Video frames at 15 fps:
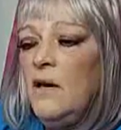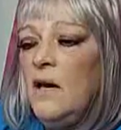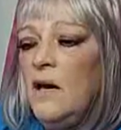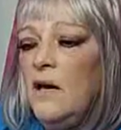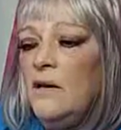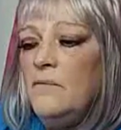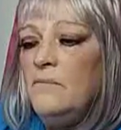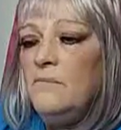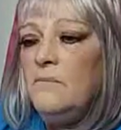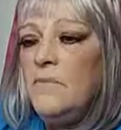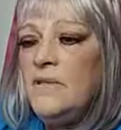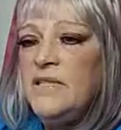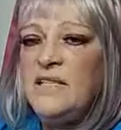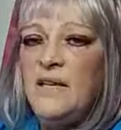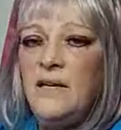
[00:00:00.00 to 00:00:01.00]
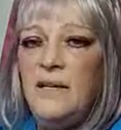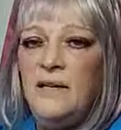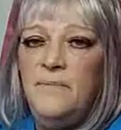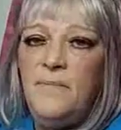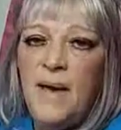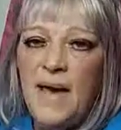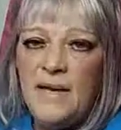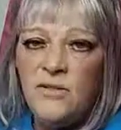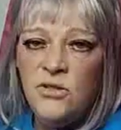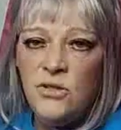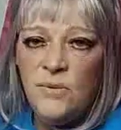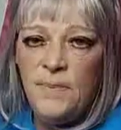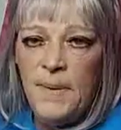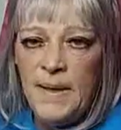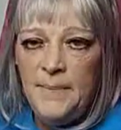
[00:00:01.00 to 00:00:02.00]
uh, ascended
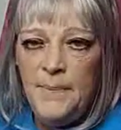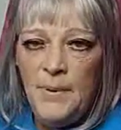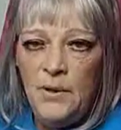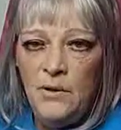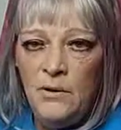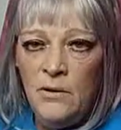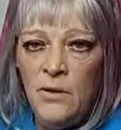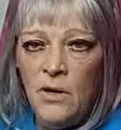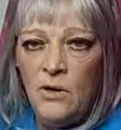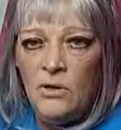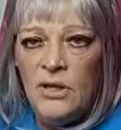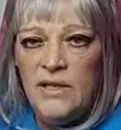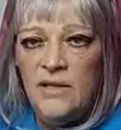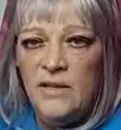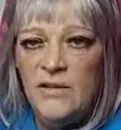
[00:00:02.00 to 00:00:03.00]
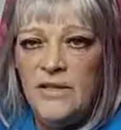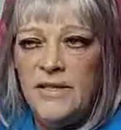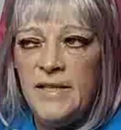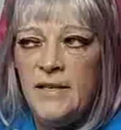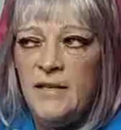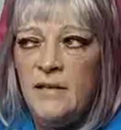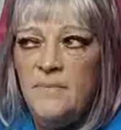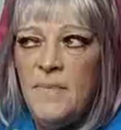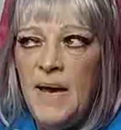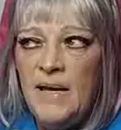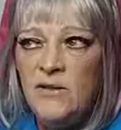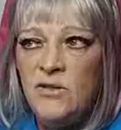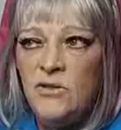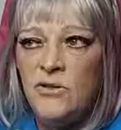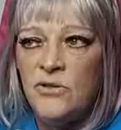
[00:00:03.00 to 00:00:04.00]
master people, only they're ascended
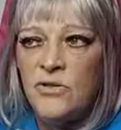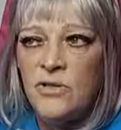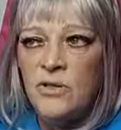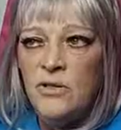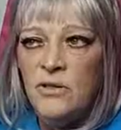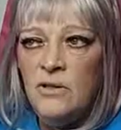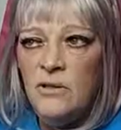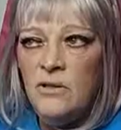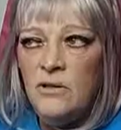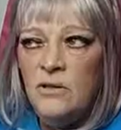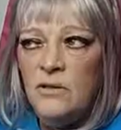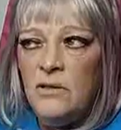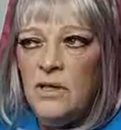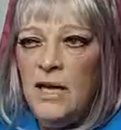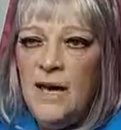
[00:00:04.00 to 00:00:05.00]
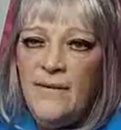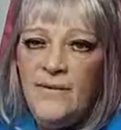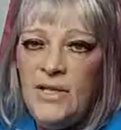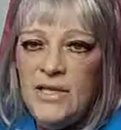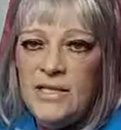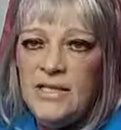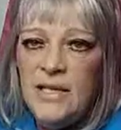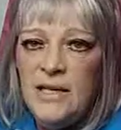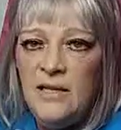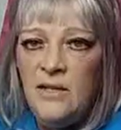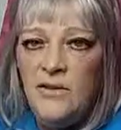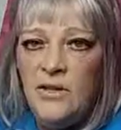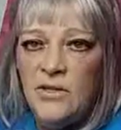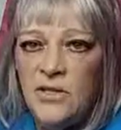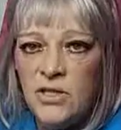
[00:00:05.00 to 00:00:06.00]
masters that haven't
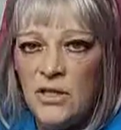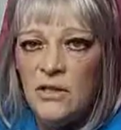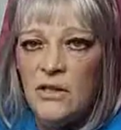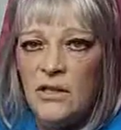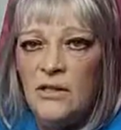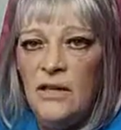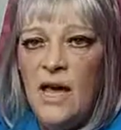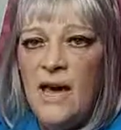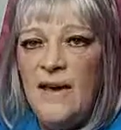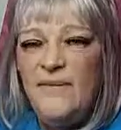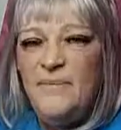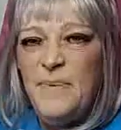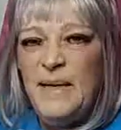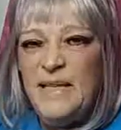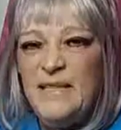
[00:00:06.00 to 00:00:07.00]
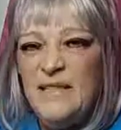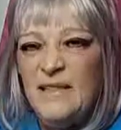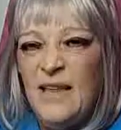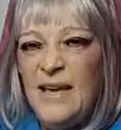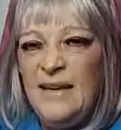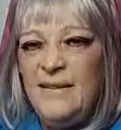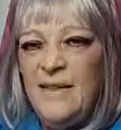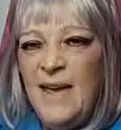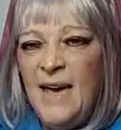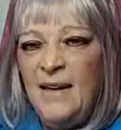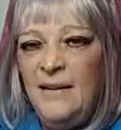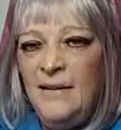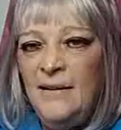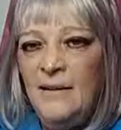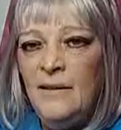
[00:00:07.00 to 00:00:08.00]
ascended. They're still alive, but it's like
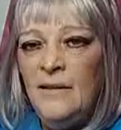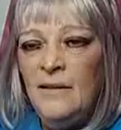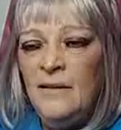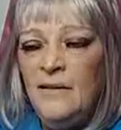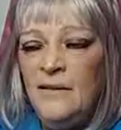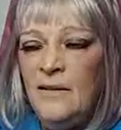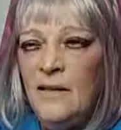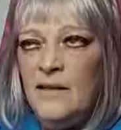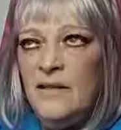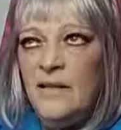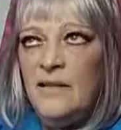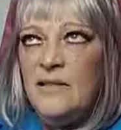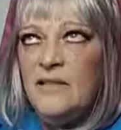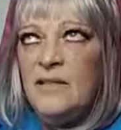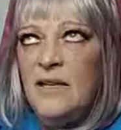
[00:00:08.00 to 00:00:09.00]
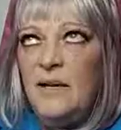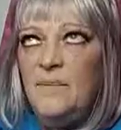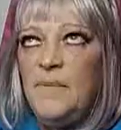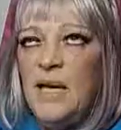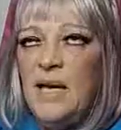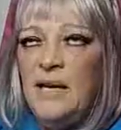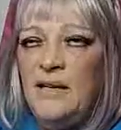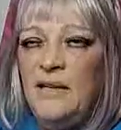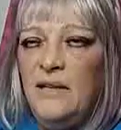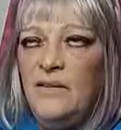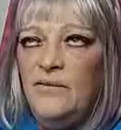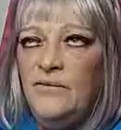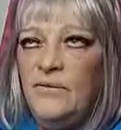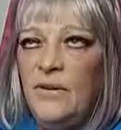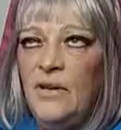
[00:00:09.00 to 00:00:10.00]
that. It's same kind
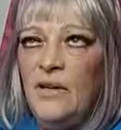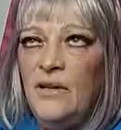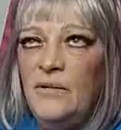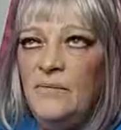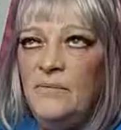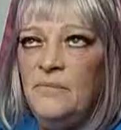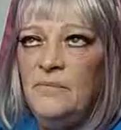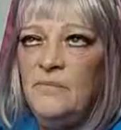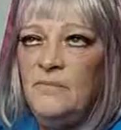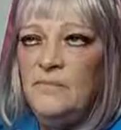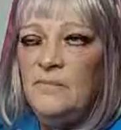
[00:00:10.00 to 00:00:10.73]
of. Um,